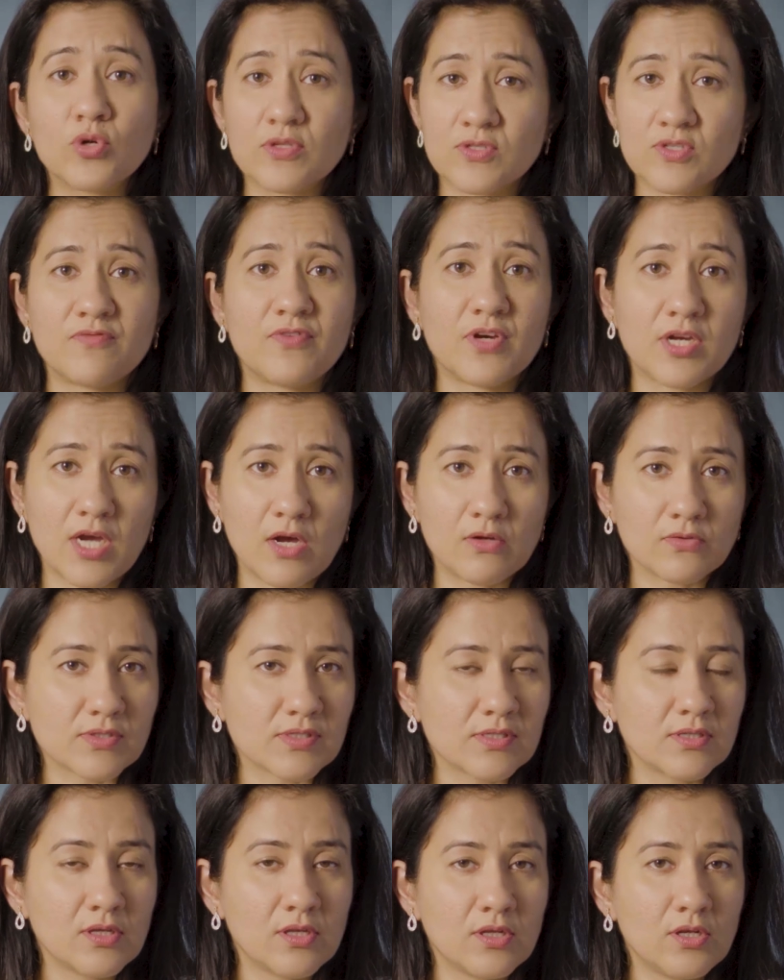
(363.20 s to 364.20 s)
books of
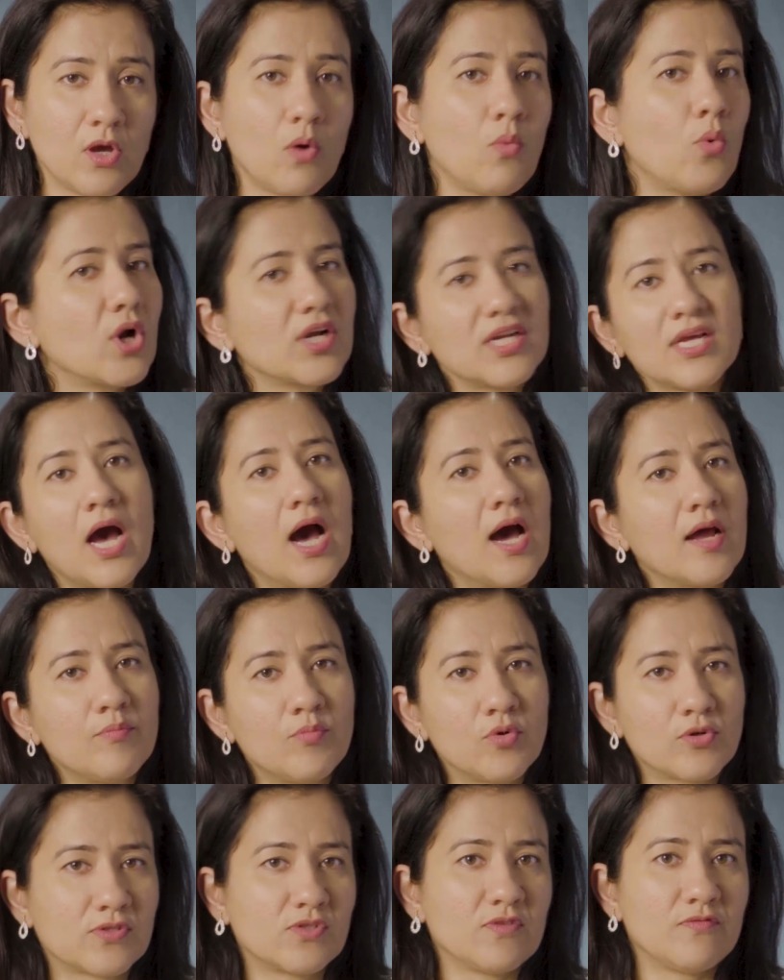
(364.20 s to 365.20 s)
accounts. Now, what are
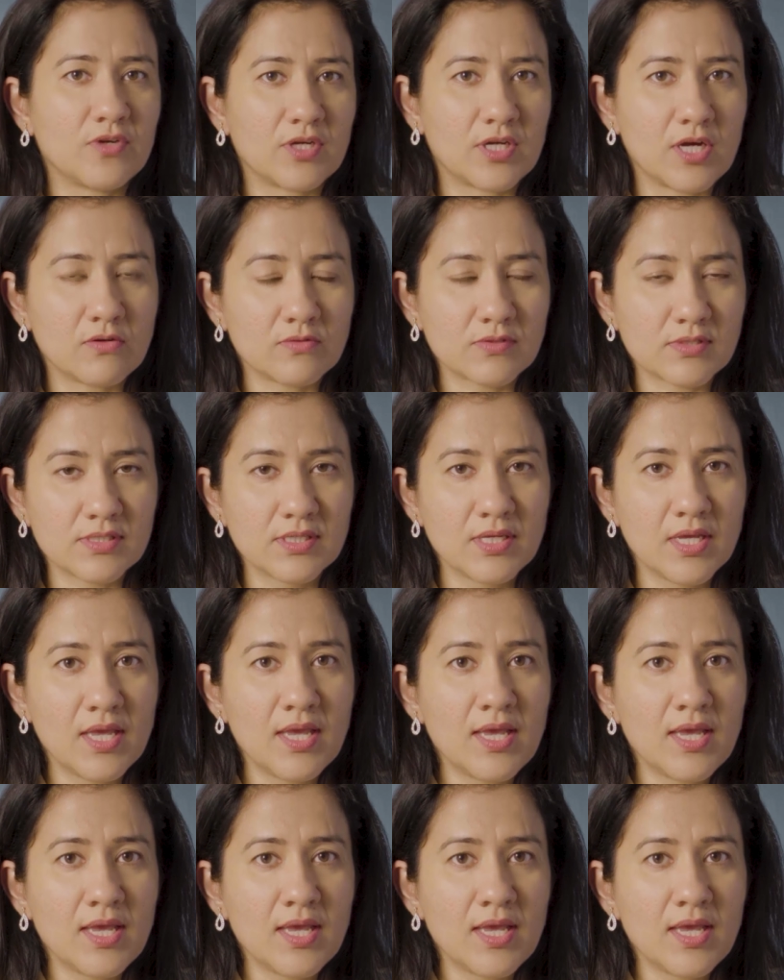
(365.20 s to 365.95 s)
books of accounts?